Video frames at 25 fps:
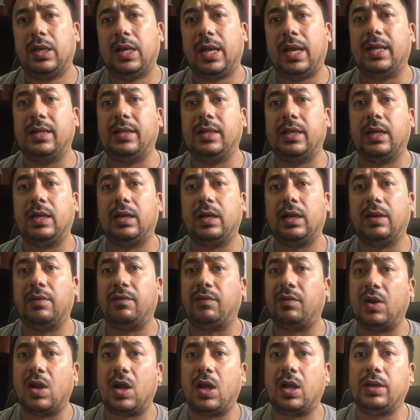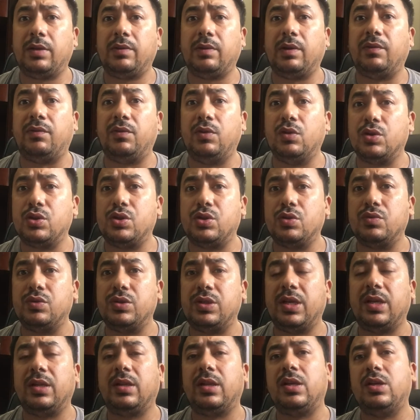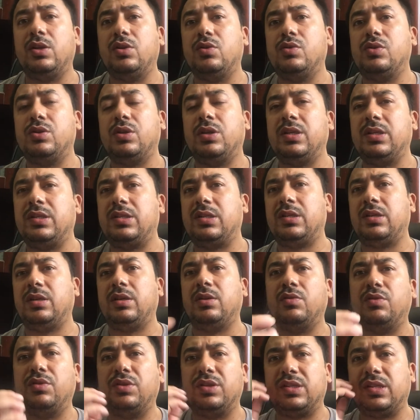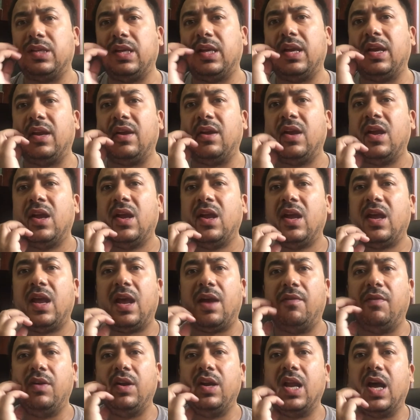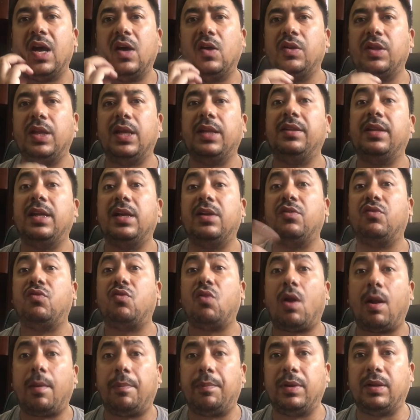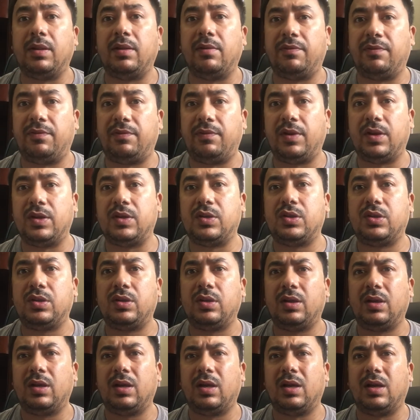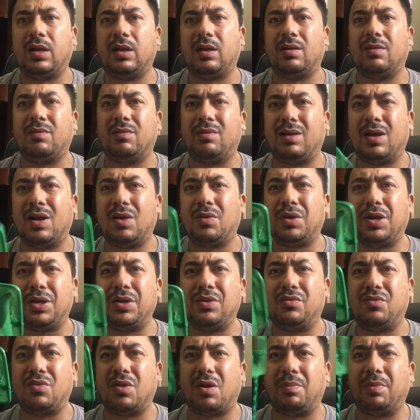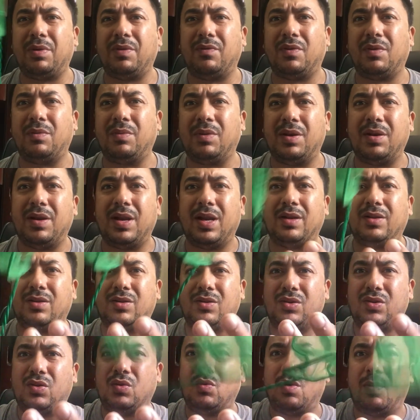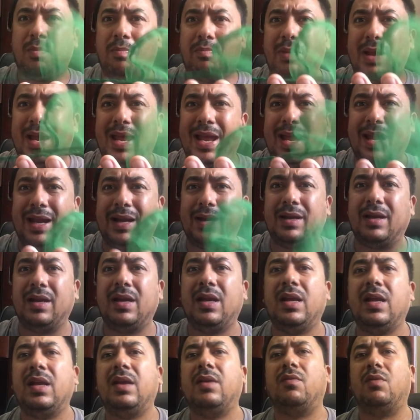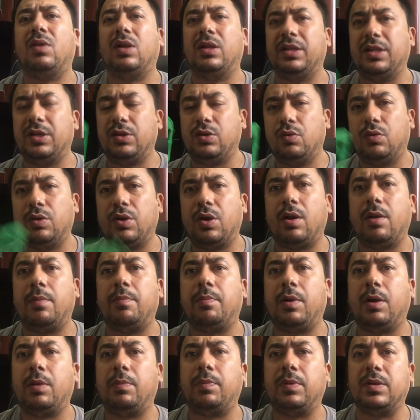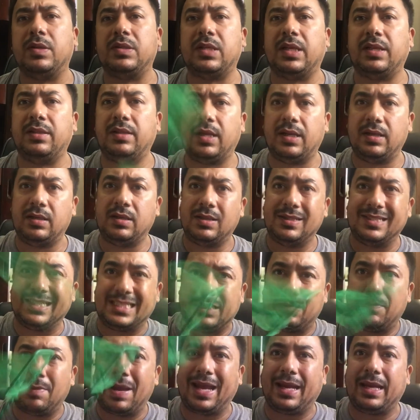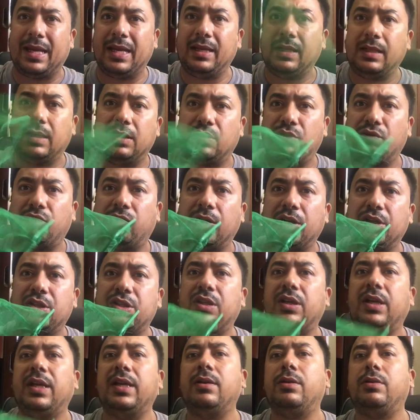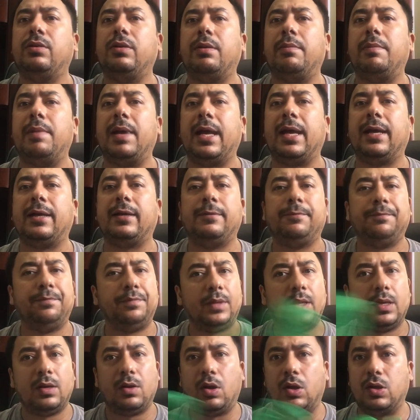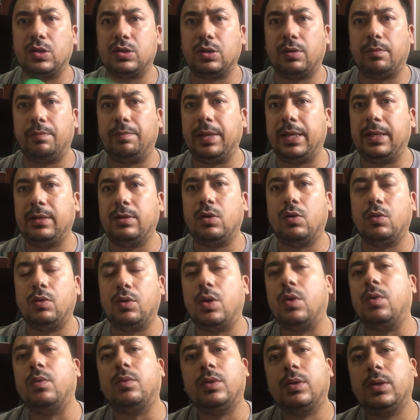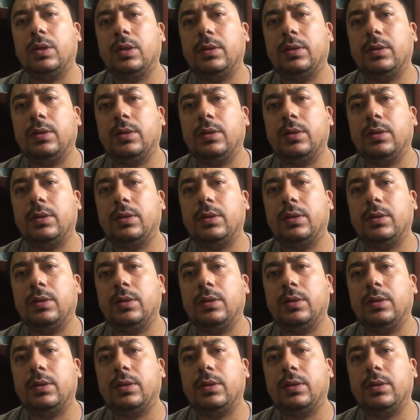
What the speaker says: and if not, if you're choosing, you will see every now and then they'll drop the fish. How can you drop it from the net to a bag? Well, they do it on purpose, and then smacking this fish into the bag, also a big no-no.